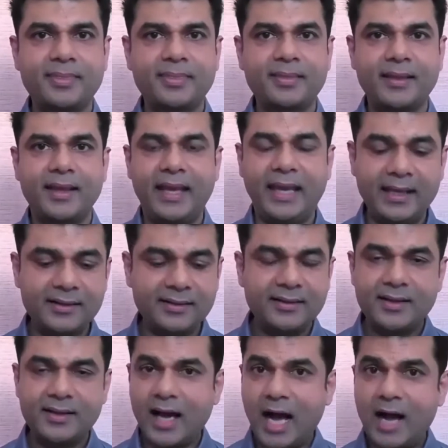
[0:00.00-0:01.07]
And
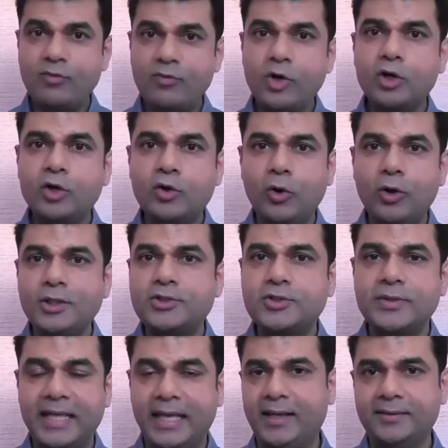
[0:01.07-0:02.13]
our goal
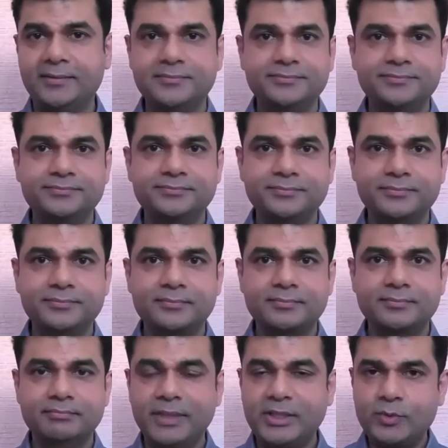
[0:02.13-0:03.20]
today,
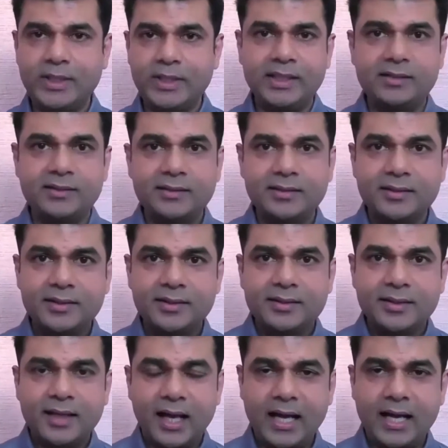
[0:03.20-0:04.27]
between
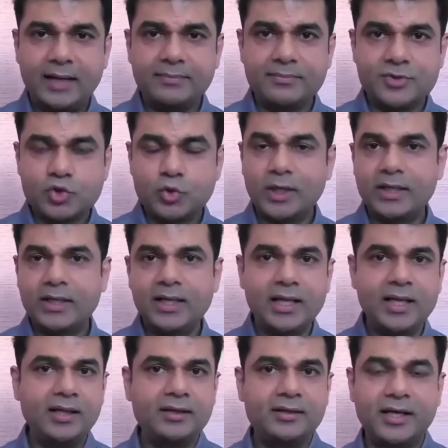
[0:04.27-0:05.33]

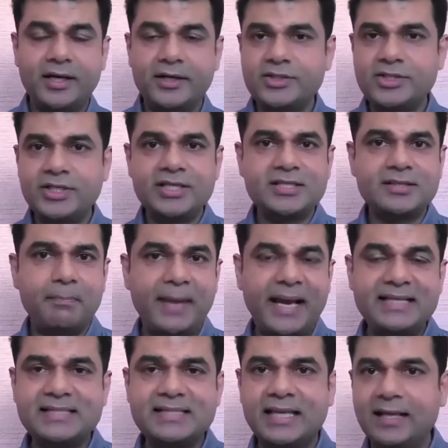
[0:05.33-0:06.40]
Swarna, Narjis,
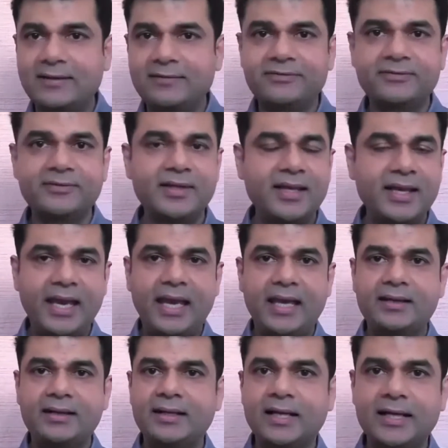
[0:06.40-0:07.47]
myself,
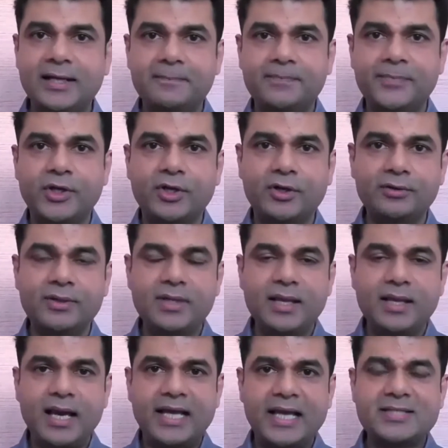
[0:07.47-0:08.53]
and
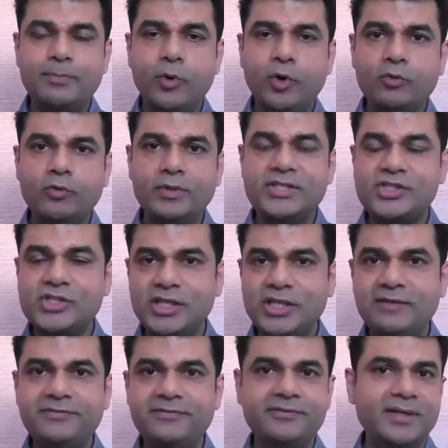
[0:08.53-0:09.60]
I spoke with
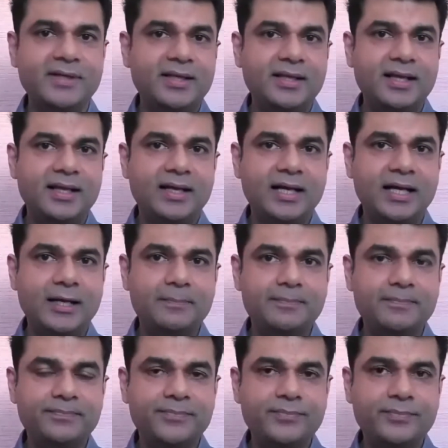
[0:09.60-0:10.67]
Chief
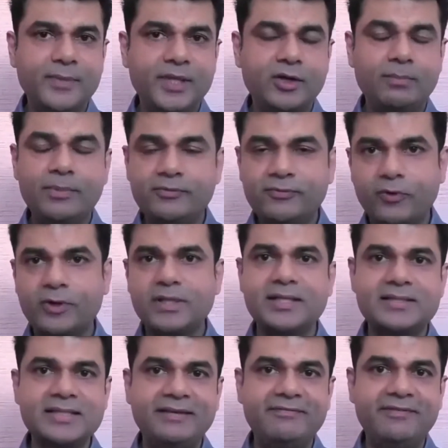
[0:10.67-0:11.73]
before
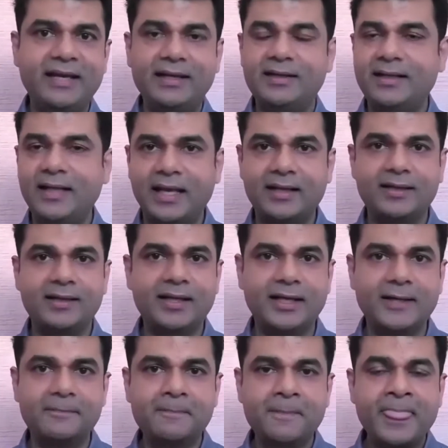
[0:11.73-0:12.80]
this event, and
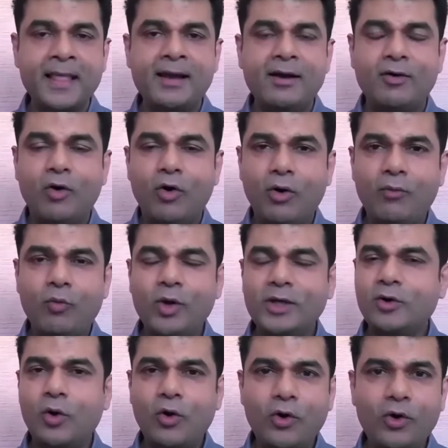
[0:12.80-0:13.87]

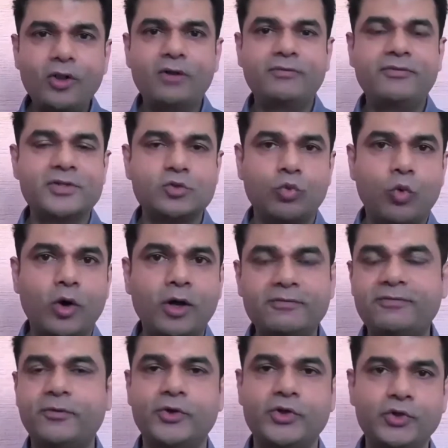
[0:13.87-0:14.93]
what all of us want
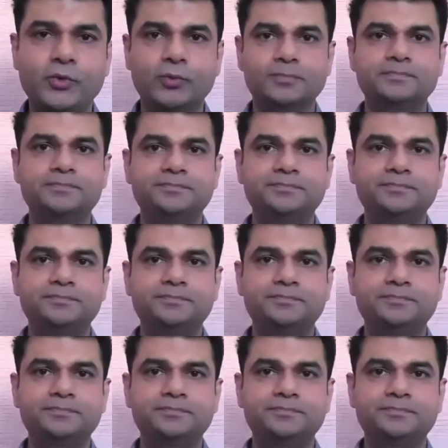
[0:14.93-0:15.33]
for you